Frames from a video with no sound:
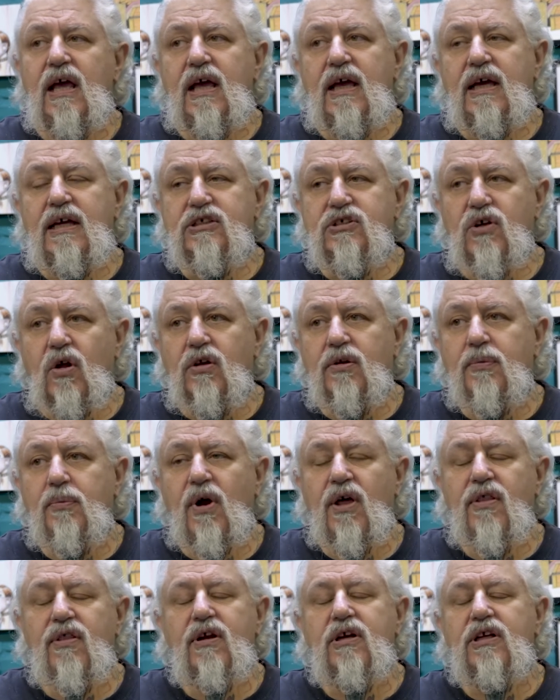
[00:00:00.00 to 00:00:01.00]
his older
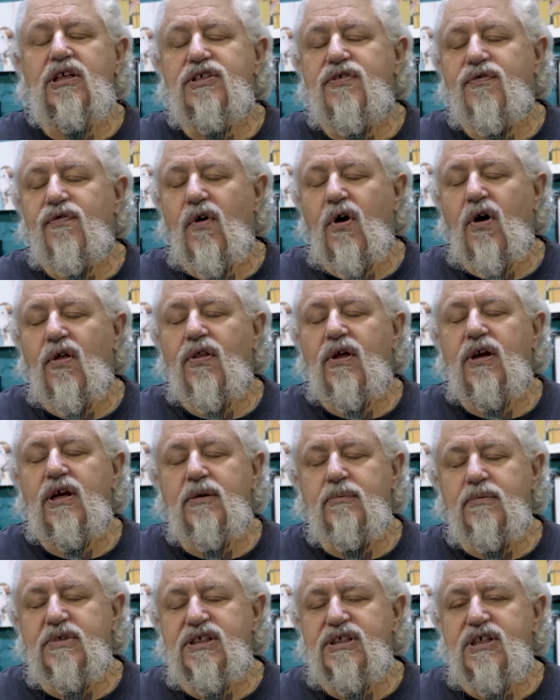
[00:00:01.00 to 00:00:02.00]
brother and his father and
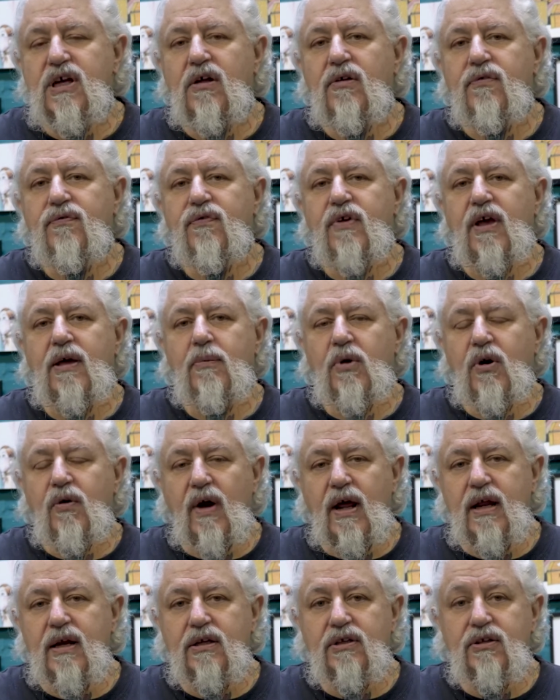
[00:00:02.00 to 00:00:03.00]
himself
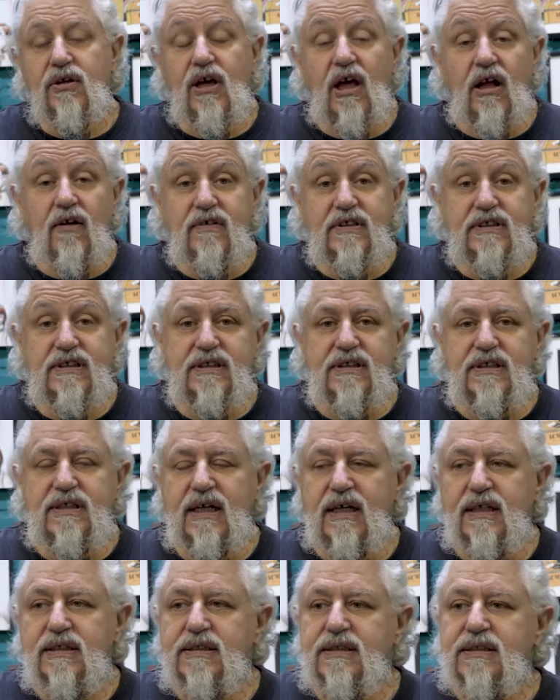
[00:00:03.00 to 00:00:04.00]
emigrated to Galveston,
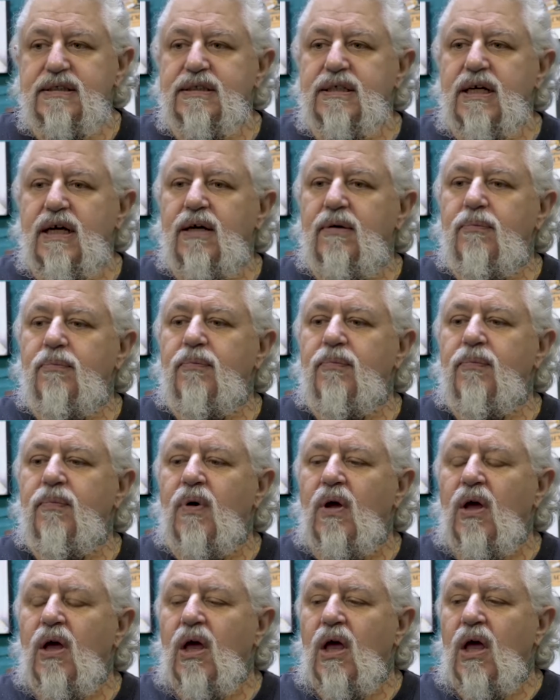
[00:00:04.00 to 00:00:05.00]
Texas.
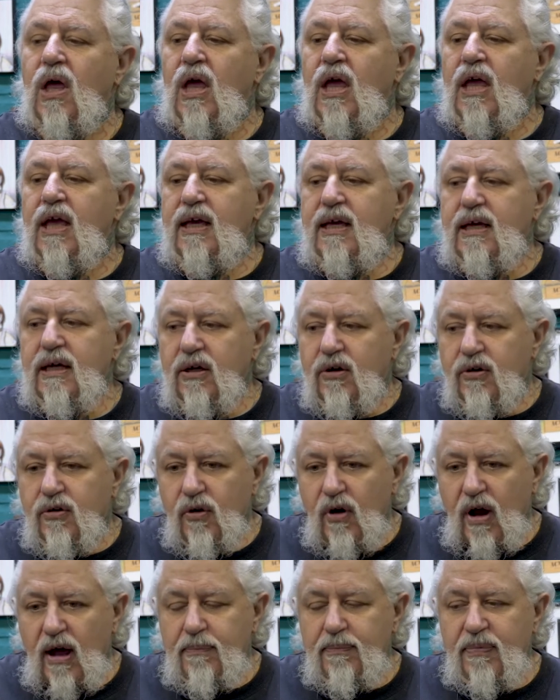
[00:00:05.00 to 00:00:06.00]
He
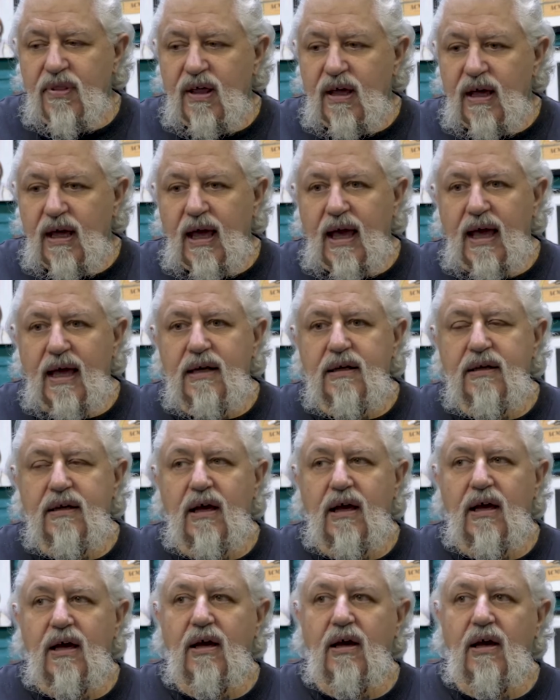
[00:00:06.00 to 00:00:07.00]
grew up there and
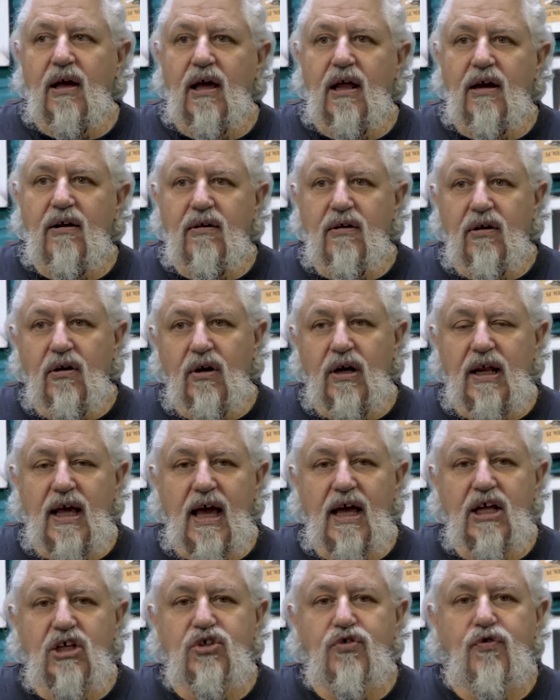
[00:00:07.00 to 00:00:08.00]
at an early
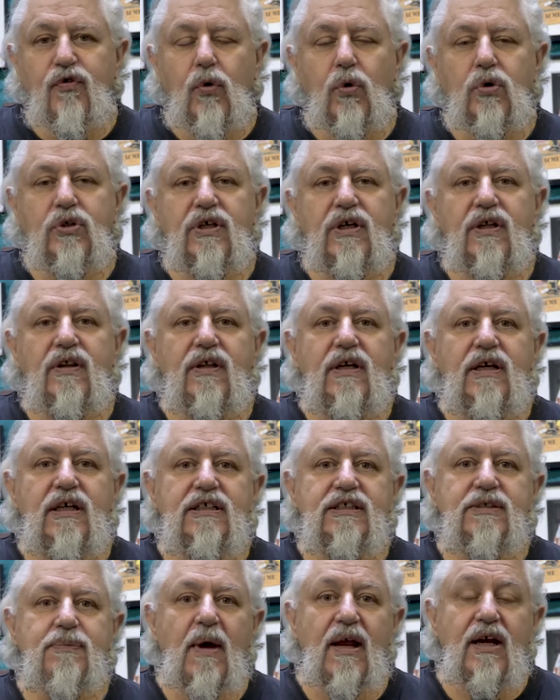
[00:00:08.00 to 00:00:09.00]
age fought in the
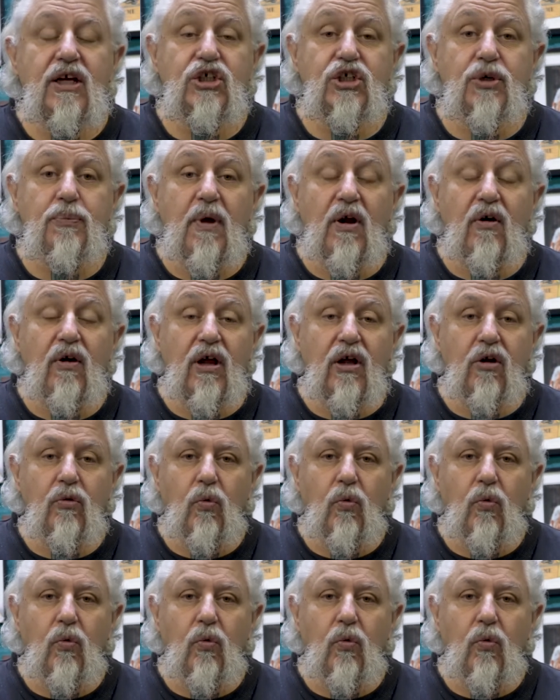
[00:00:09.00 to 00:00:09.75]
Spanish-American